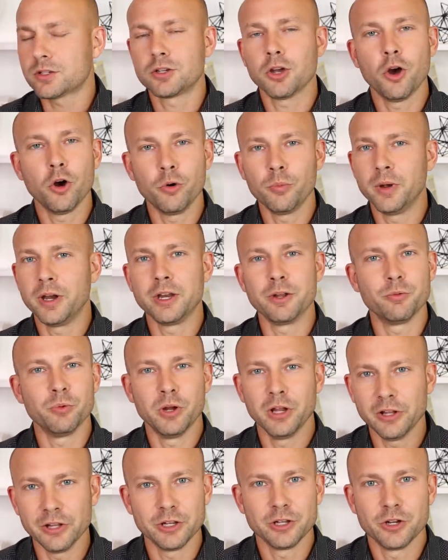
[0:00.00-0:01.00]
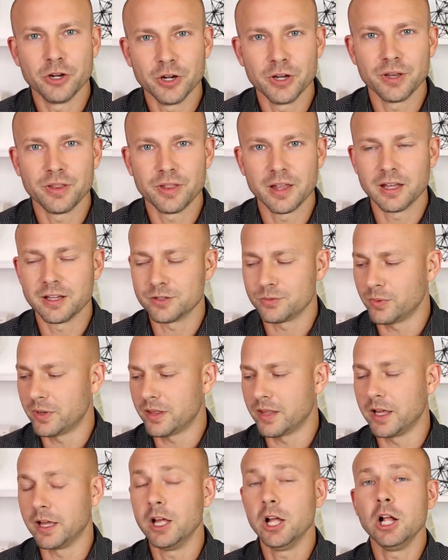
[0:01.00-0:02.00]
so many really good things
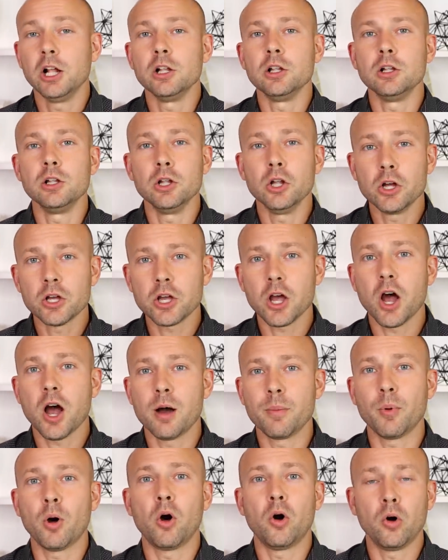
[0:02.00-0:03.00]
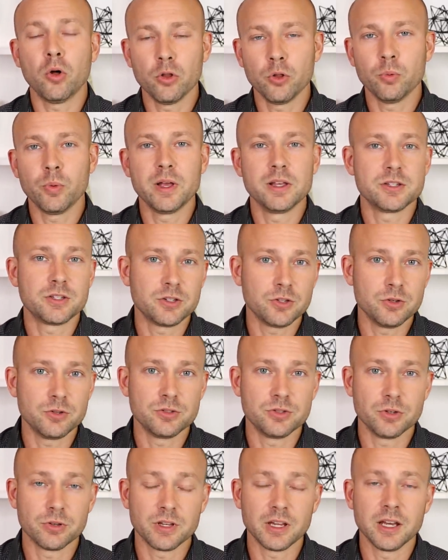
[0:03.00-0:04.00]
with it. Look up all the ways to
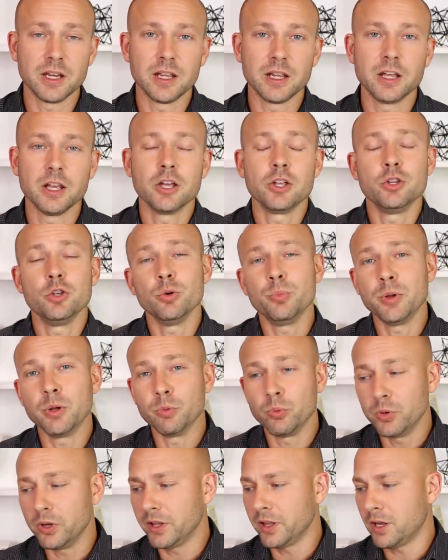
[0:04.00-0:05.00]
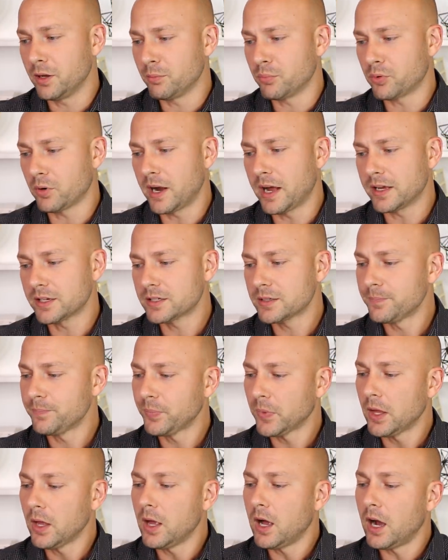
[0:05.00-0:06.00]
use zucchini. You'll be really impressed.
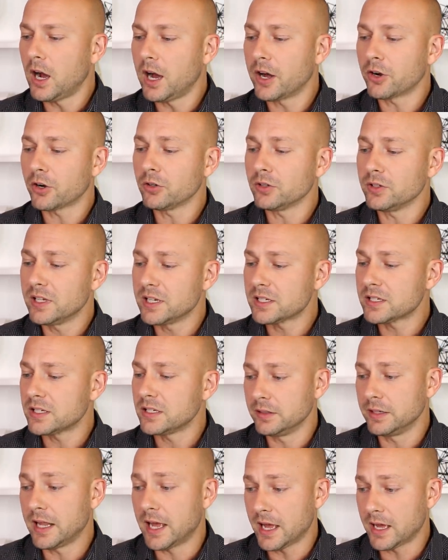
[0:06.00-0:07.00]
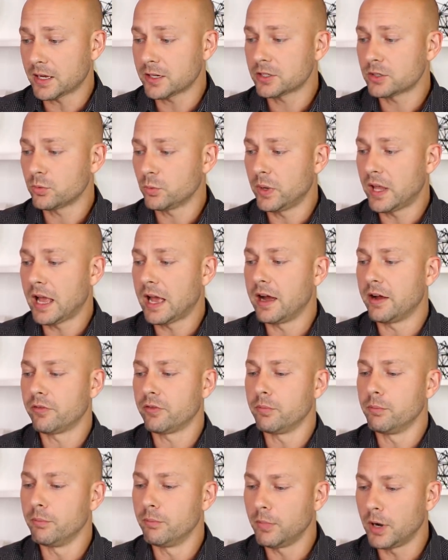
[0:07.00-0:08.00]
On our list next, we
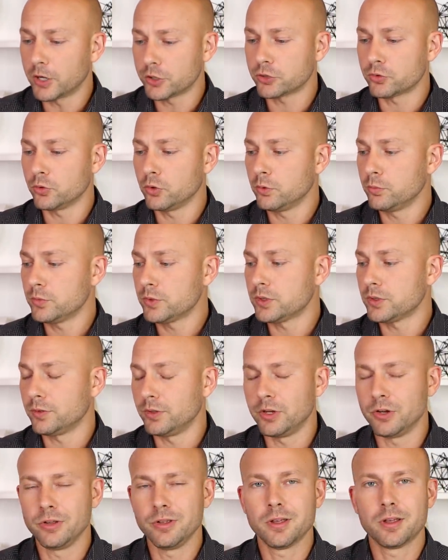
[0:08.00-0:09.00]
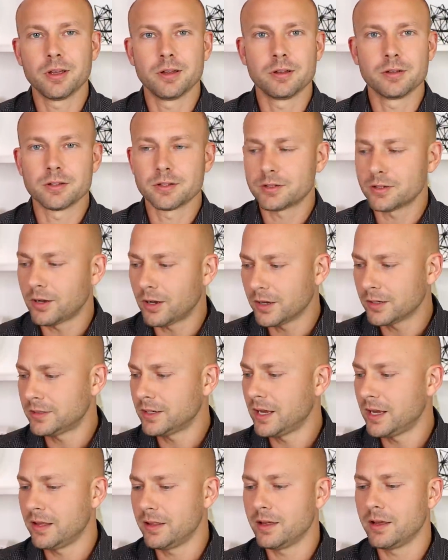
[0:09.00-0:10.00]
have mushrooms. You know, you can
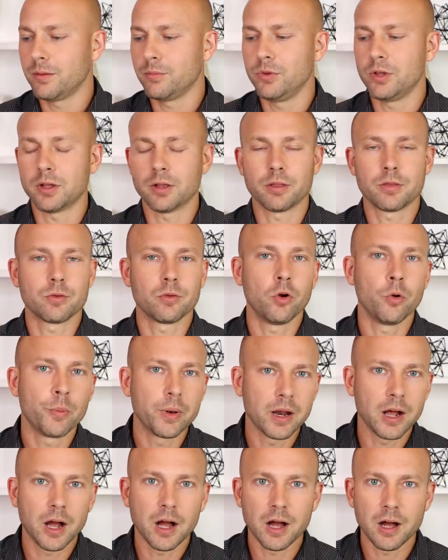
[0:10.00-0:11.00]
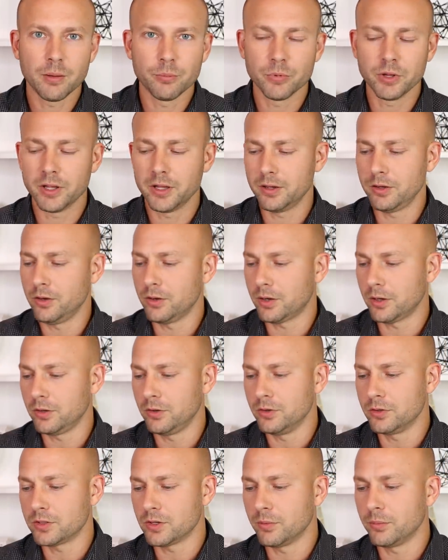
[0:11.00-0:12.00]
saute them, you can throw them in an omelet, you can
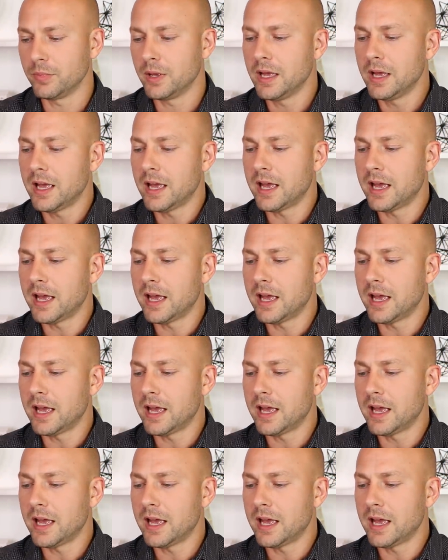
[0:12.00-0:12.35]
use them